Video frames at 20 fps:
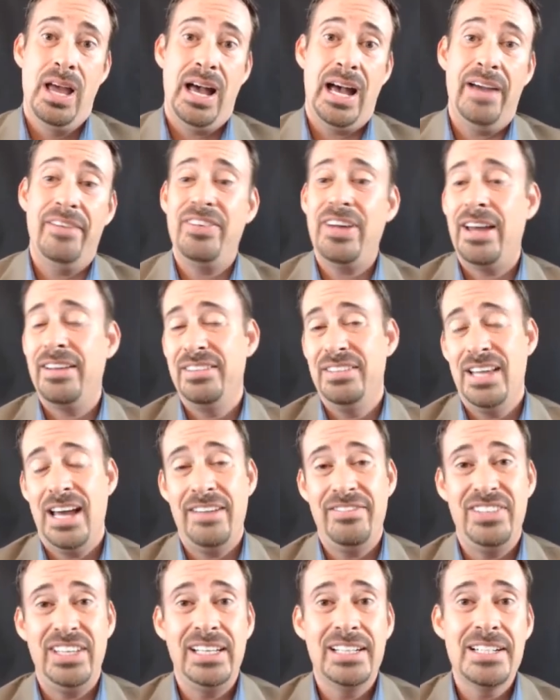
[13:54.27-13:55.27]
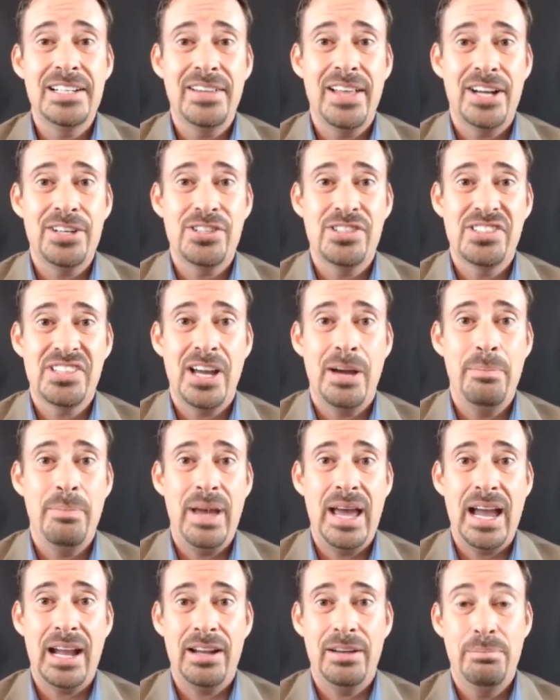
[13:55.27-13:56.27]
I've seen collections come
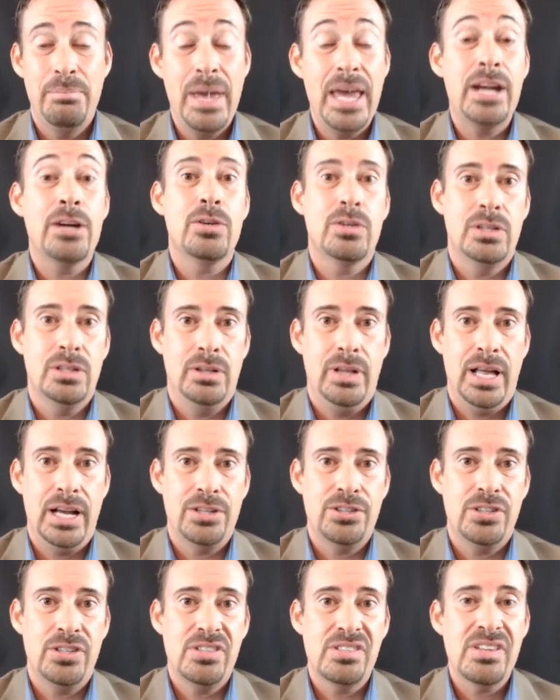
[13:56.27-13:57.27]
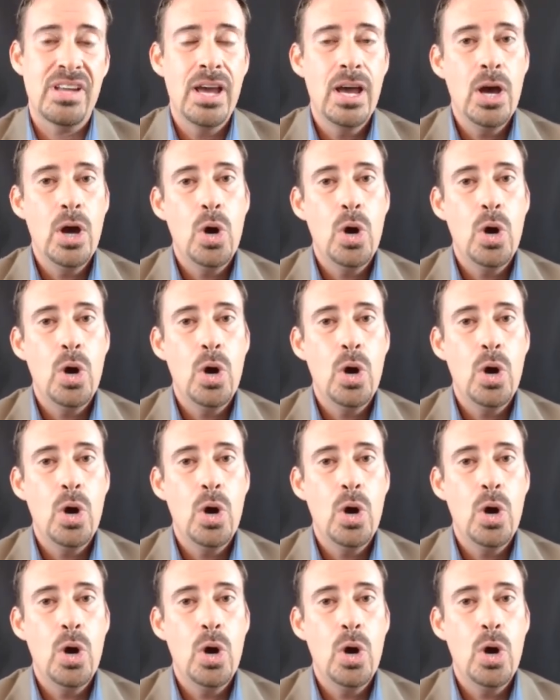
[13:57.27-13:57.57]
back, medical collections,